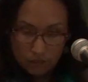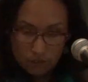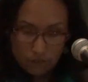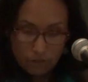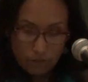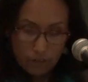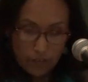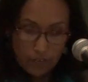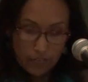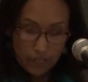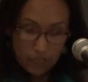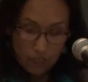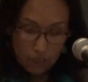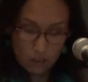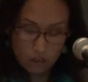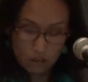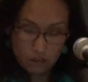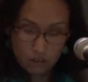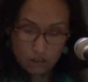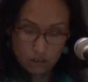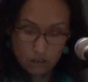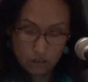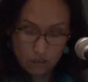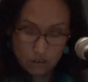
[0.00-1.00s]
I can
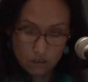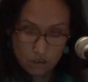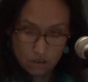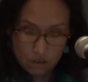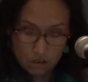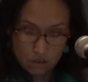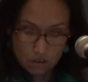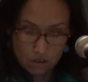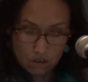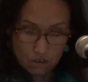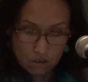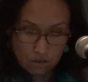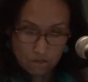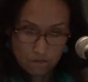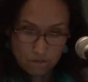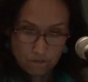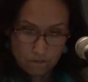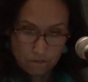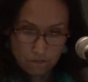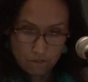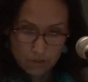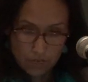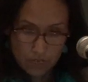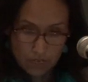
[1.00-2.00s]

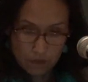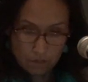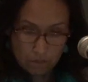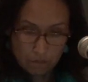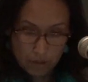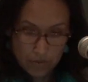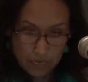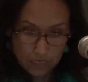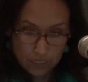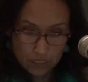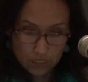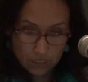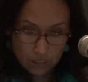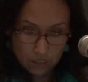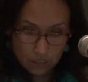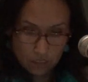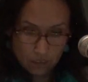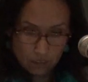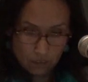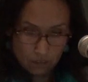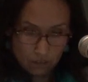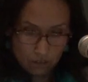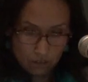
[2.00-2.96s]
get back to the.